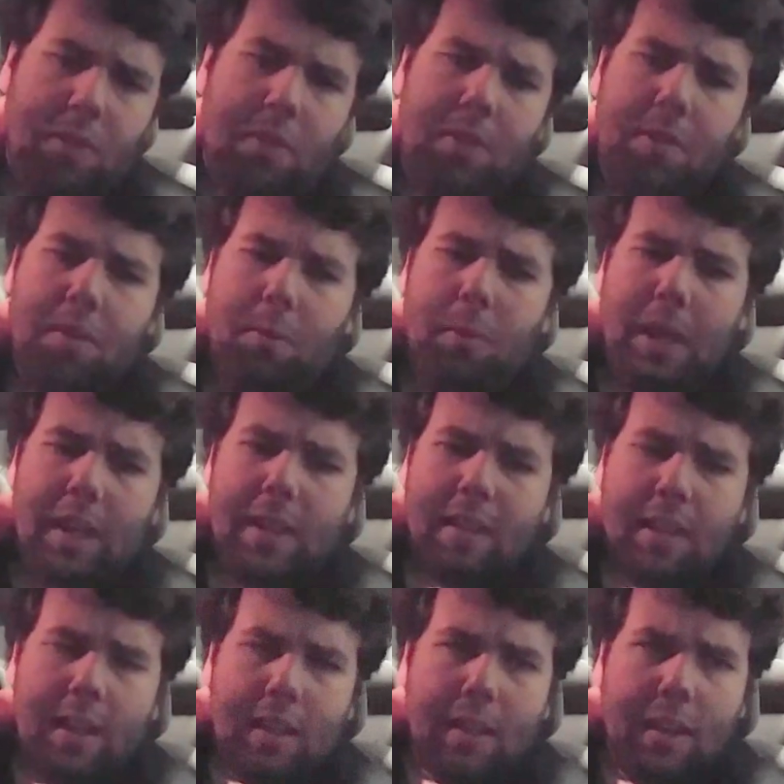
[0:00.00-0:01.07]
the way
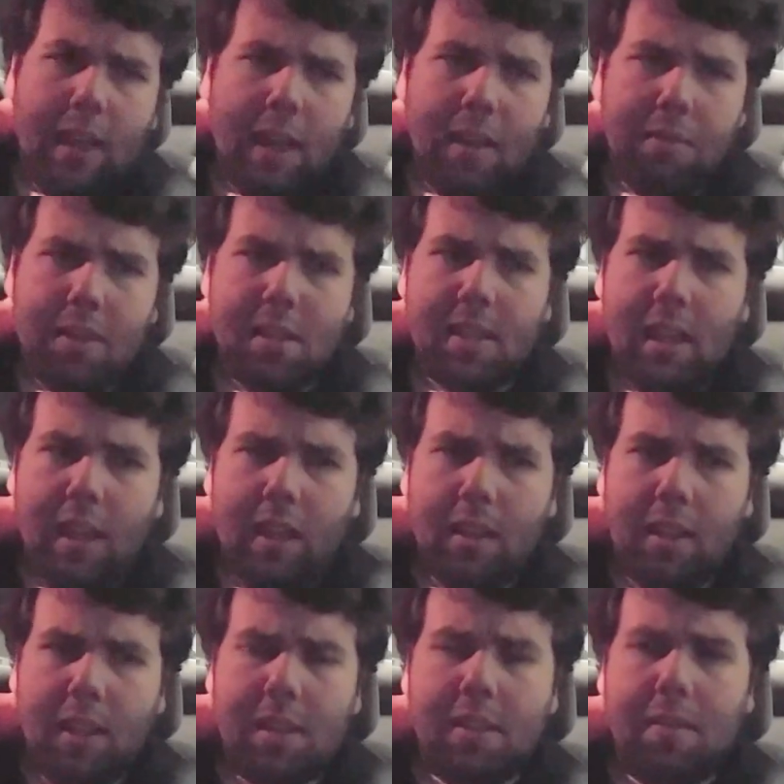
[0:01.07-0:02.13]
they have this
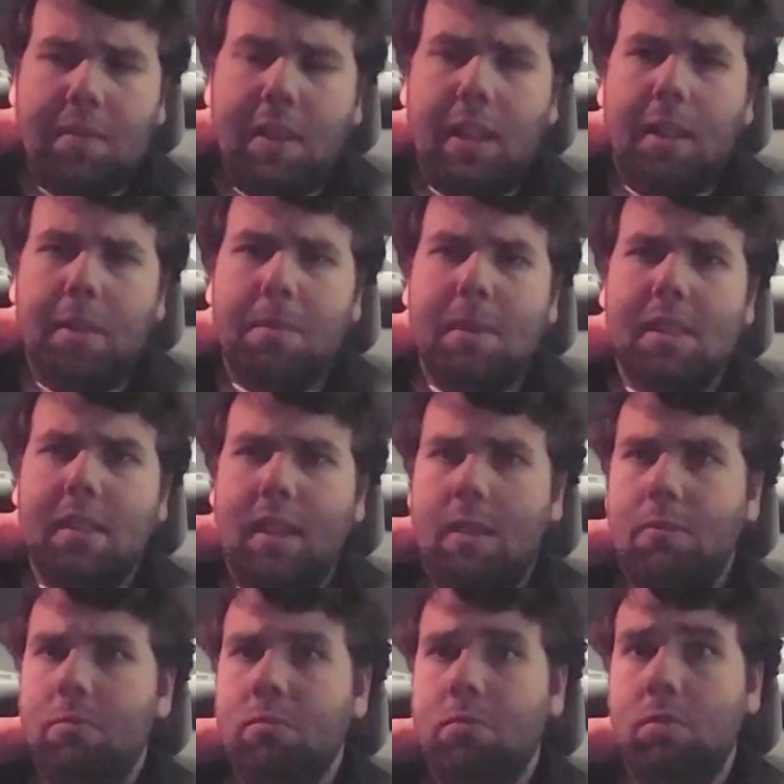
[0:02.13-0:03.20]
alien developed is like
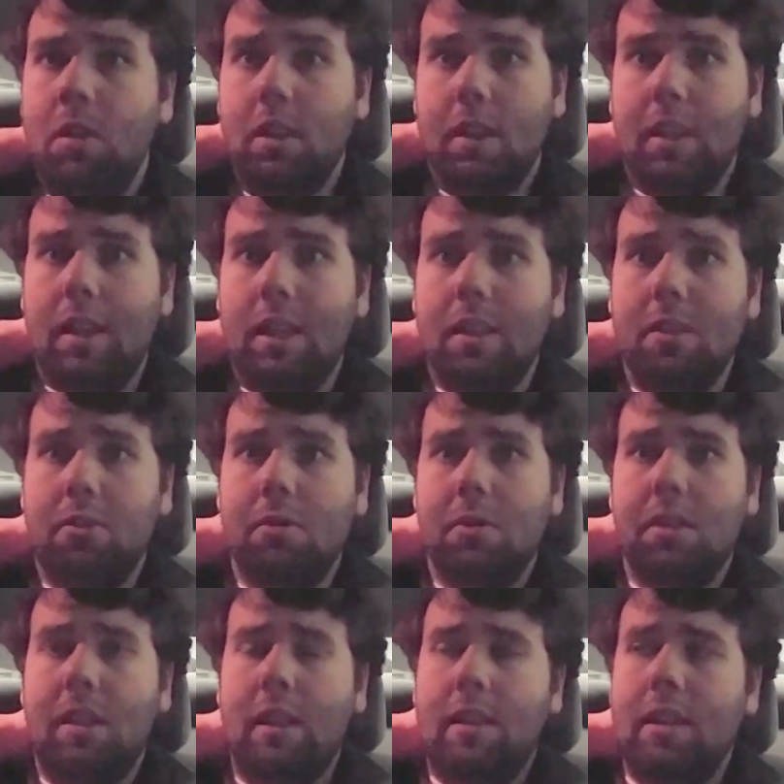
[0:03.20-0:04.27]
really
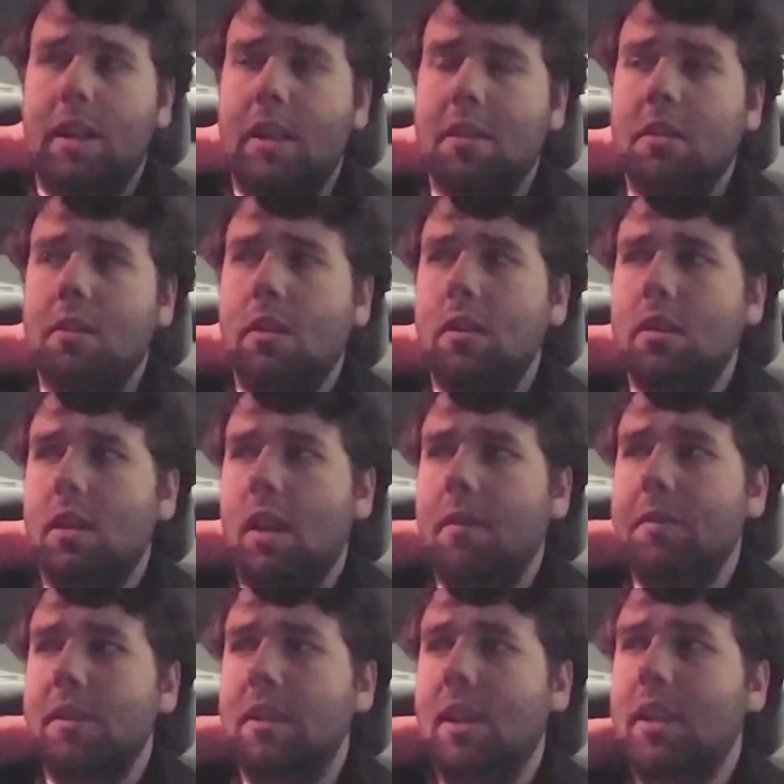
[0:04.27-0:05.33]
interesting. Like it starts
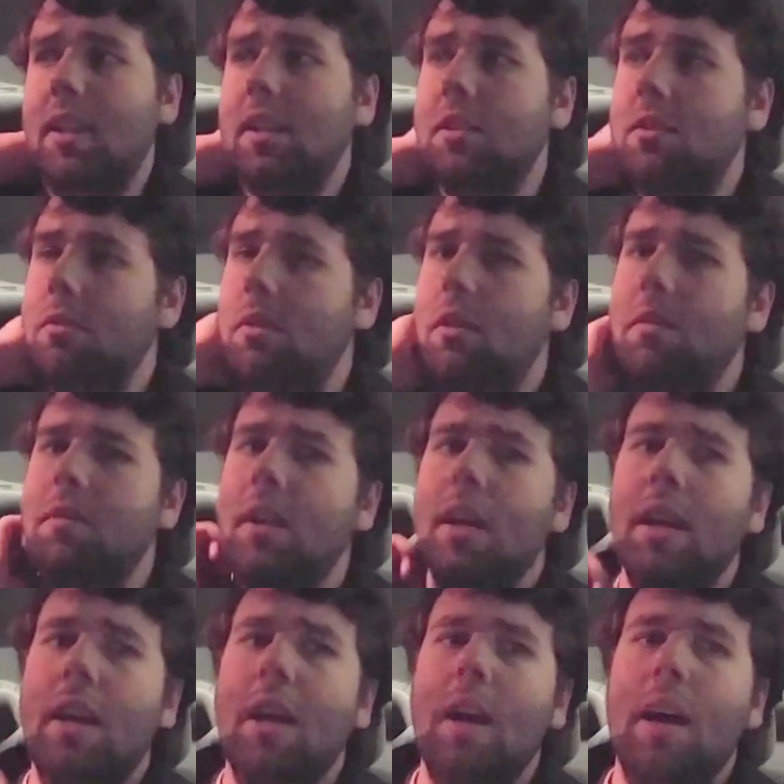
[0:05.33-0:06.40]
off as like a sort of
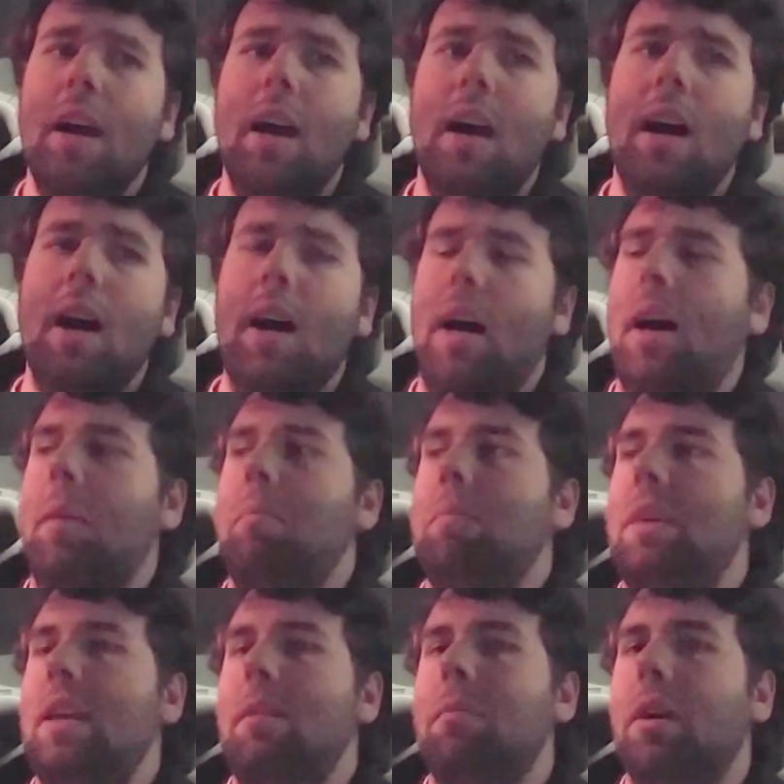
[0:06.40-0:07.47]

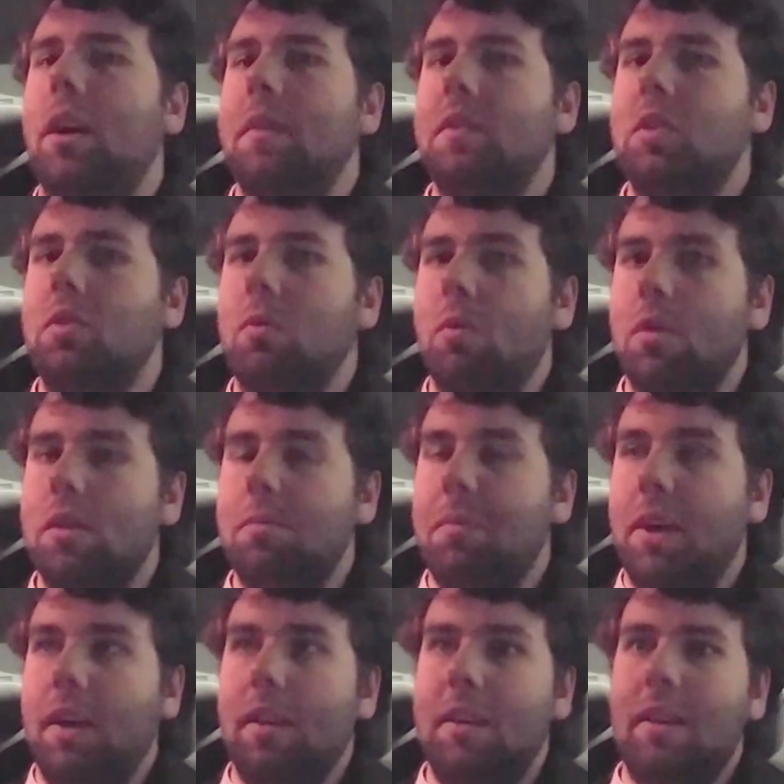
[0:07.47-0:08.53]
amoeba of sorts,
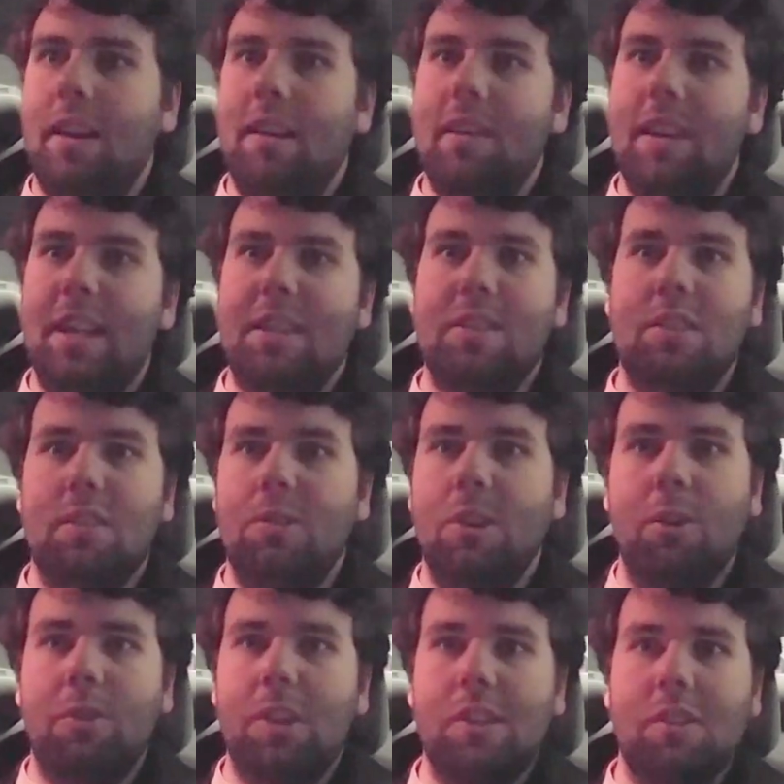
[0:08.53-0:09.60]
but it
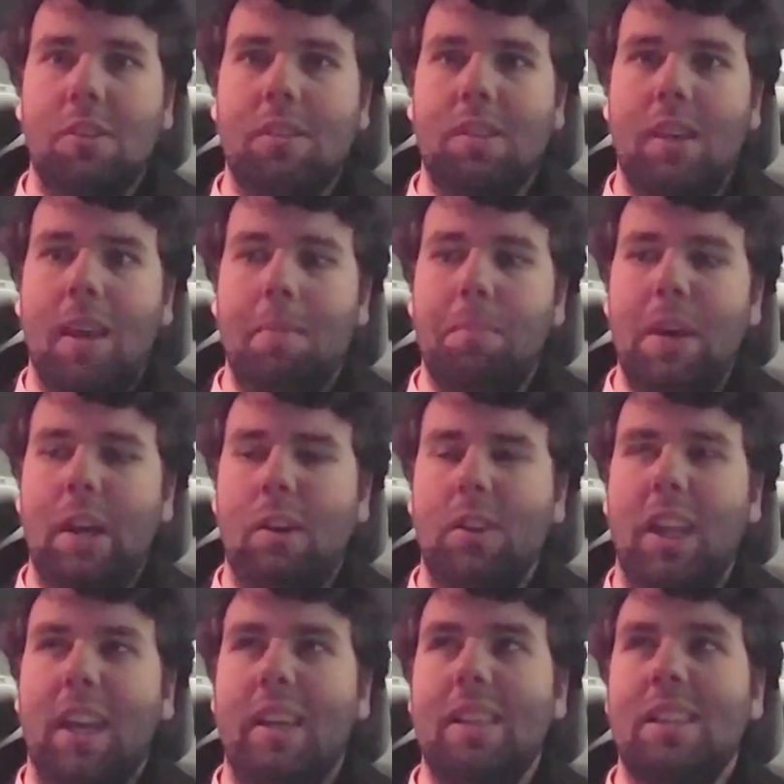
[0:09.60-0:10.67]
slowly starts to get bigger.
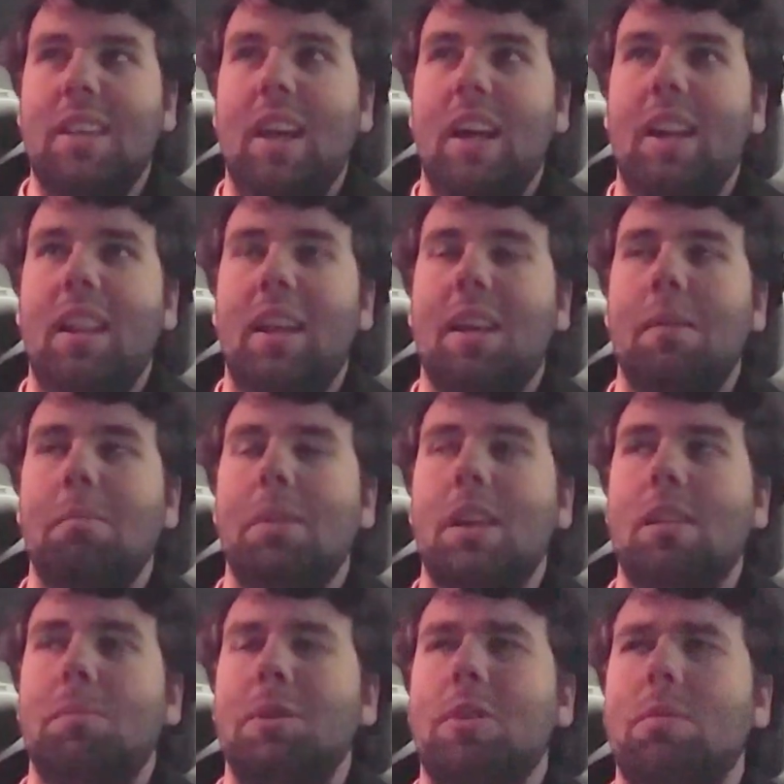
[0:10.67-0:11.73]
Like it's kind of like a
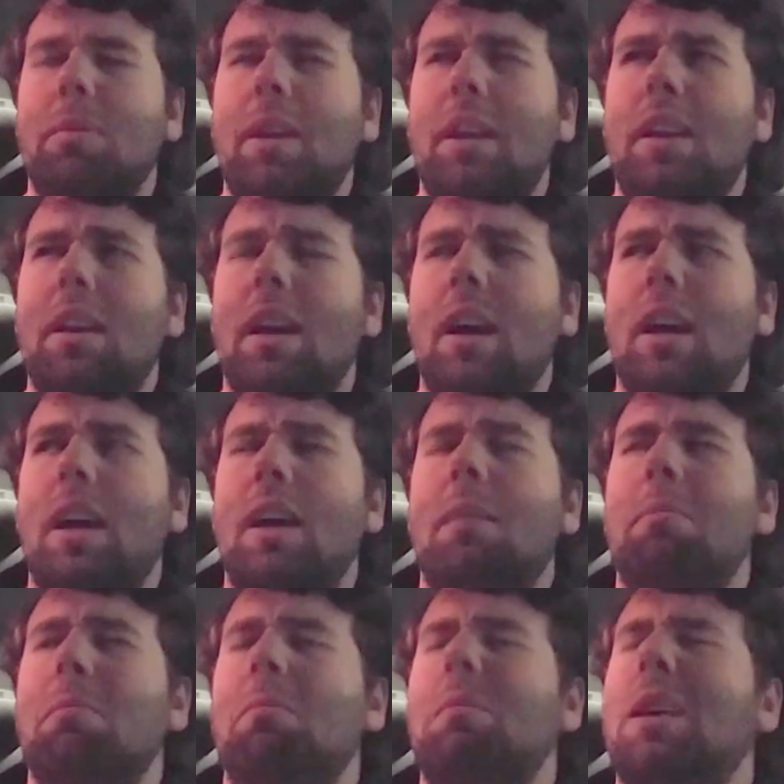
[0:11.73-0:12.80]
mix between
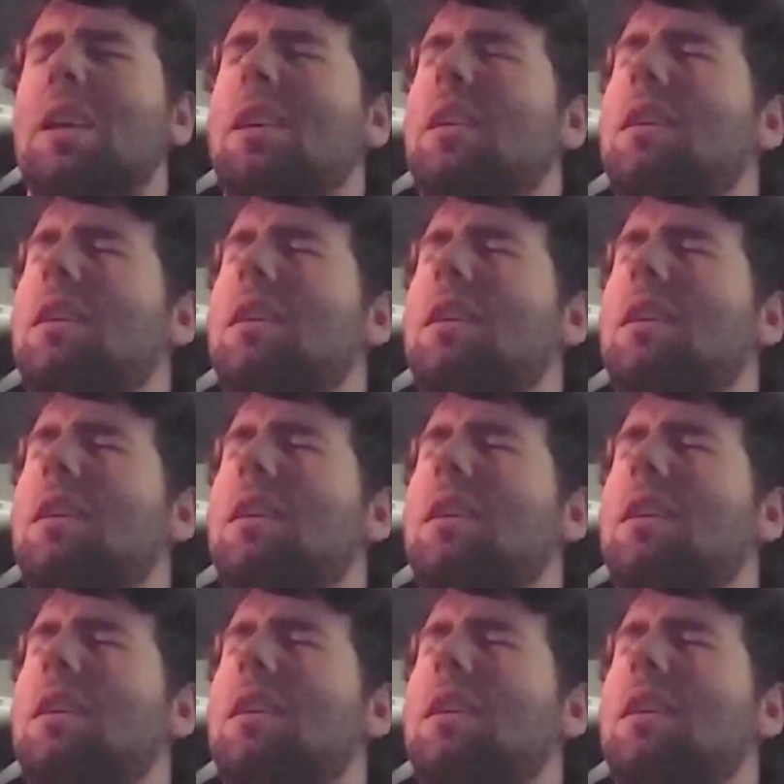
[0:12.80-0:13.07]
um